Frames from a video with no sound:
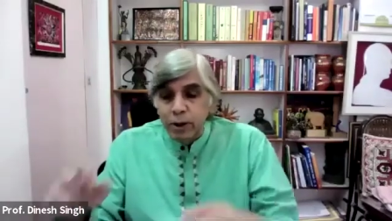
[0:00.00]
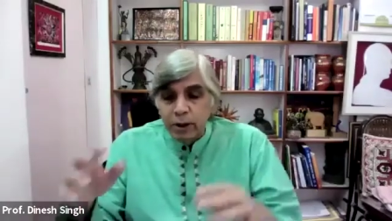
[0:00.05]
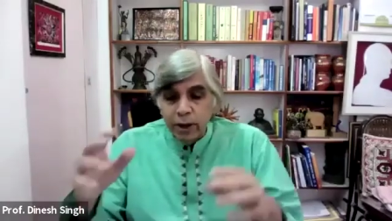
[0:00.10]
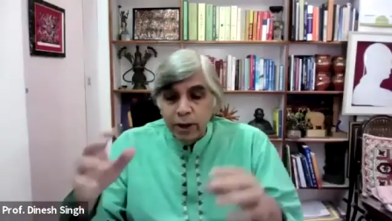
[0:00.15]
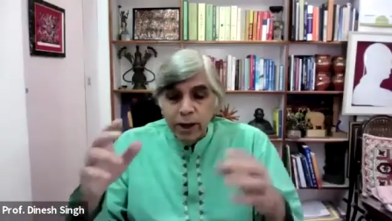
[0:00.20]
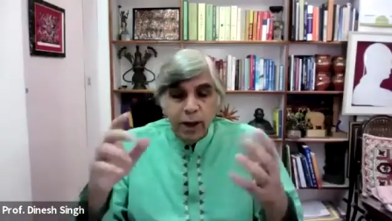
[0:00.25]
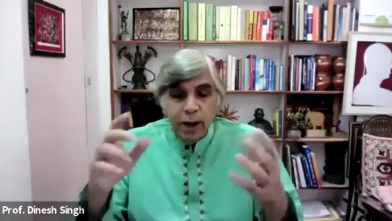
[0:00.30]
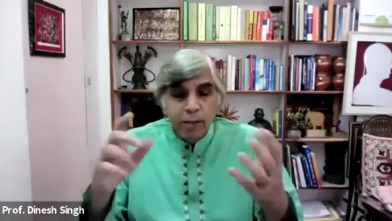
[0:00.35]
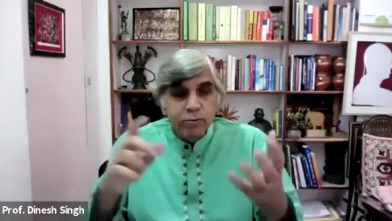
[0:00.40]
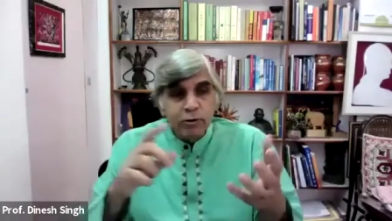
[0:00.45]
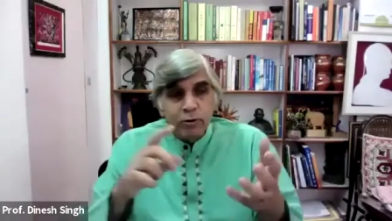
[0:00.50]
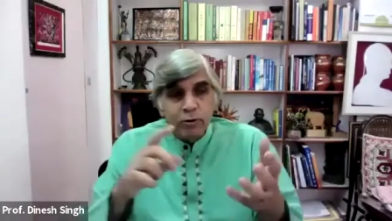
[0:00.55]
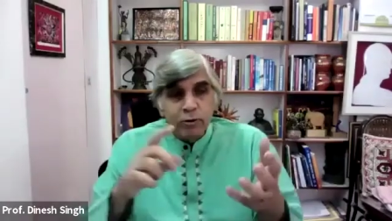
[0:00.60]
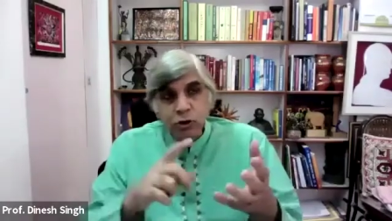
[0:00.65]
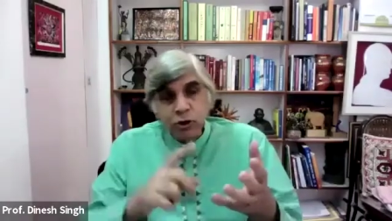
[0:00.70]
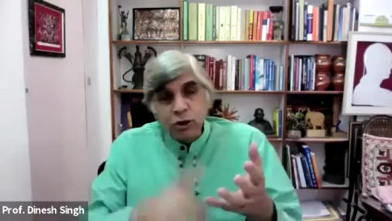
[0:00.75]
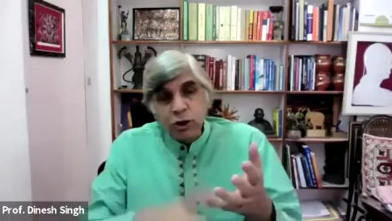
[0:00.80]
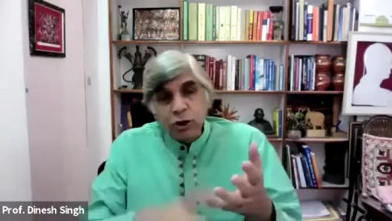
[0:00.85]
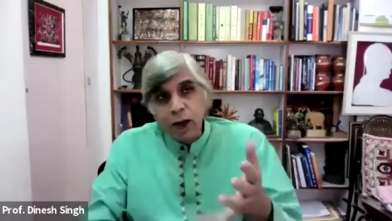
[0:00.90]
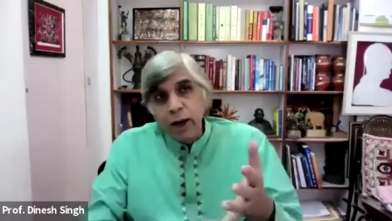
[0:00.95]
the names of
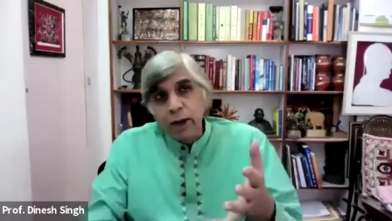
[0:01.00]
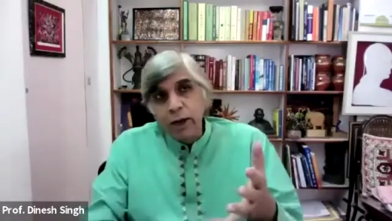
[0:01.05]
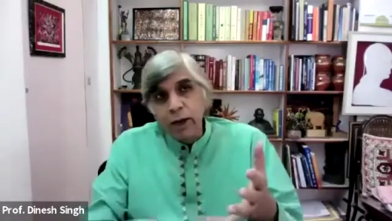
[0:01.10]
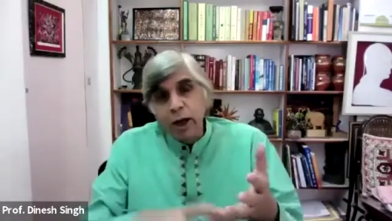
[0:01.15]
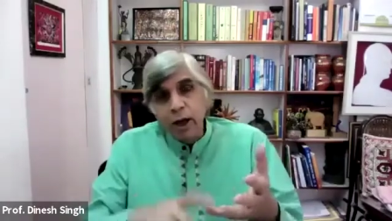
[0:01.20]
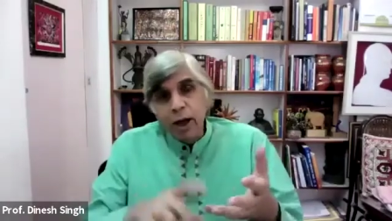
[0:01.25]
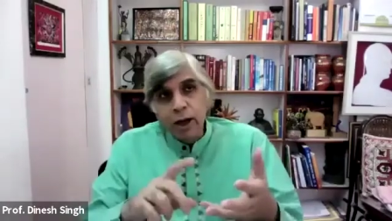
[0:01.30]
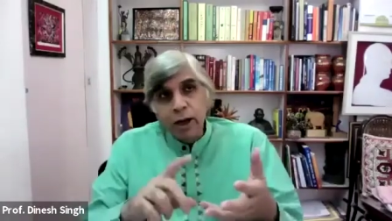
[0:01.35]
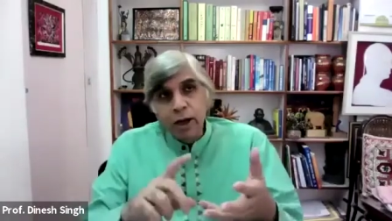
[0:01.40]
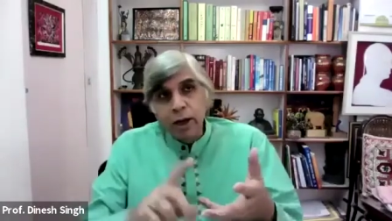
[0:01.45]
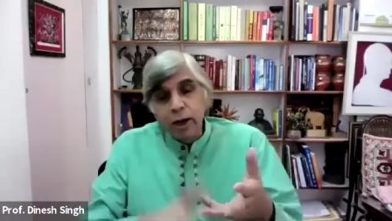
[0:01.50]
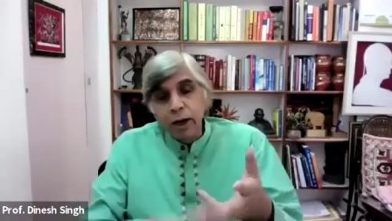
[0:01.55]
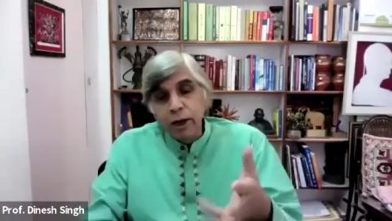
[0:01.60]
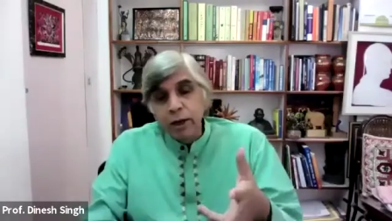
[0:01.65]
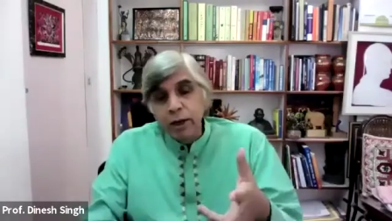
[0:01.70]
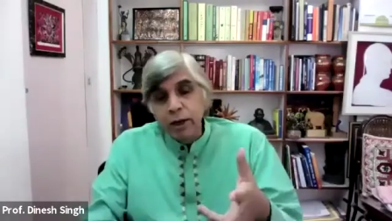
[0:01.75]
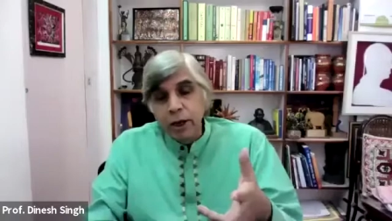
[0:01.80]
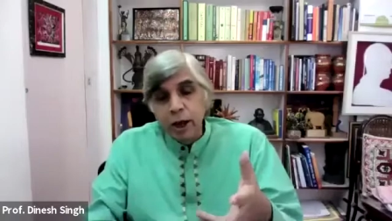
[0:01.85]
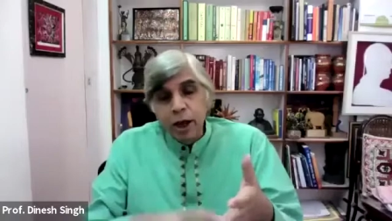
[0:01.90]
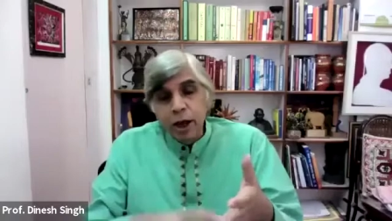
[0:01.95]
China,
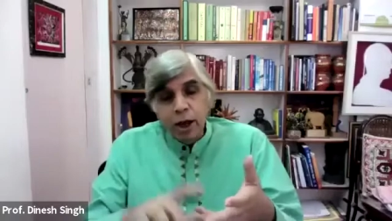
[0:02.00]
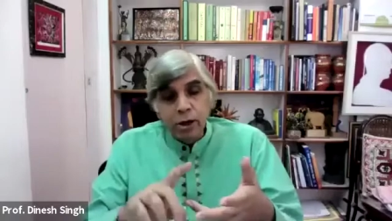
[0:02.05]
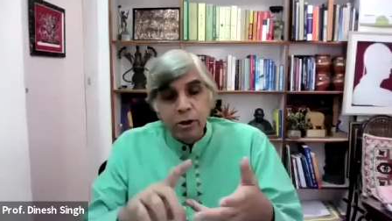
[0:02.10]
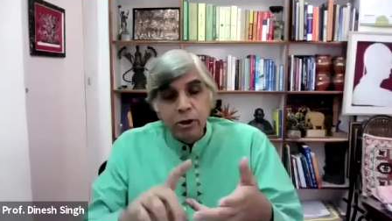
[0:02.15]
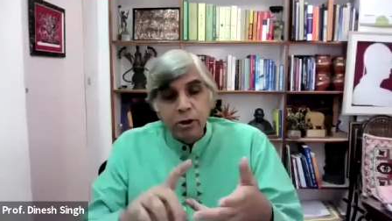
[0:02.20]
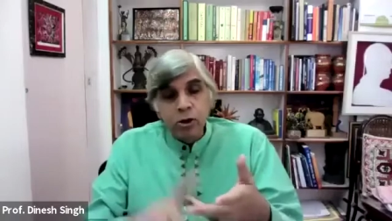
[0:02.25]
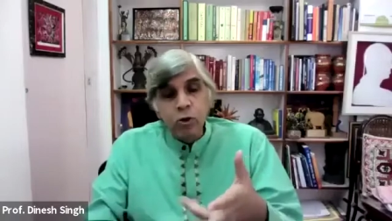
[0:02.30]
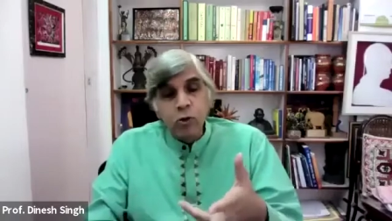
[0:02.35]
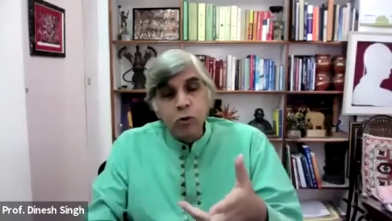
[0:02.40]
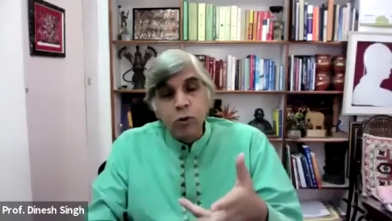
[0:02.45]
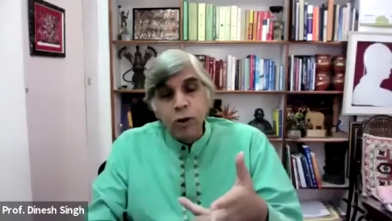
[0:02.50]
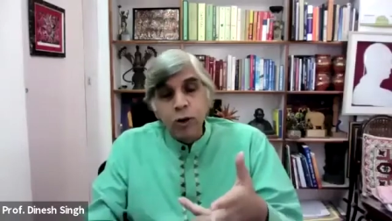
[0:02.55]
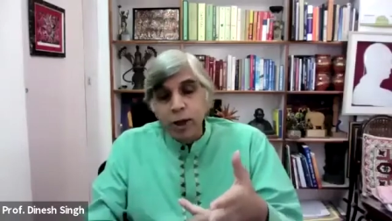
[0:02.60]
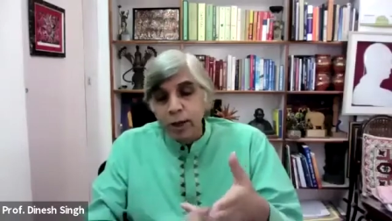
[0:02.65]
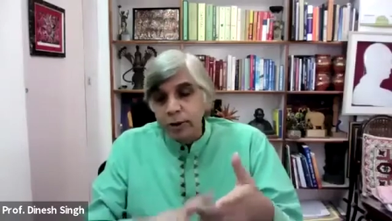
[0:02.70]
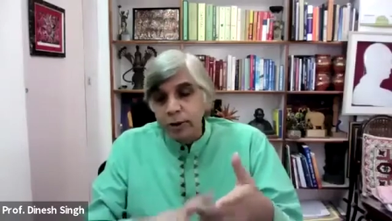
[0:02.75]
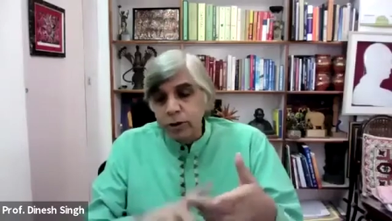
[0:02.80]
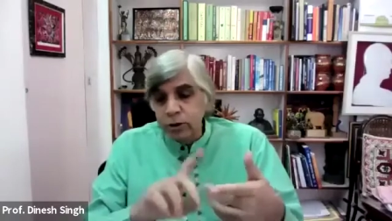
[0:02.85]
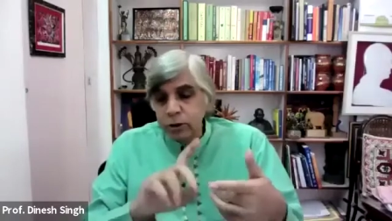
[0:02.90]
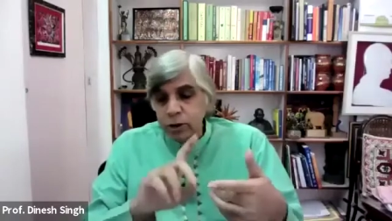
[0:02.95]
India,
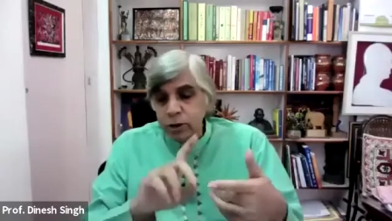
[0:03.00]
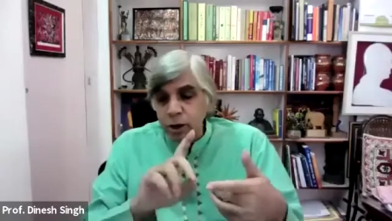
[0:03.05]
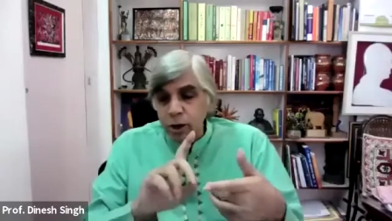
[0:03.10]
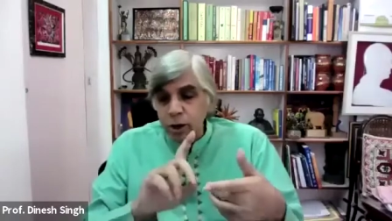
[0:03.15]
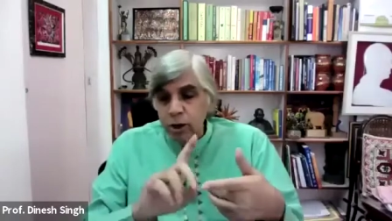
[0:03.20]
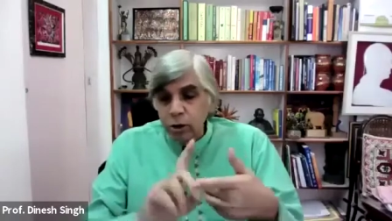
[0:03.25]
US,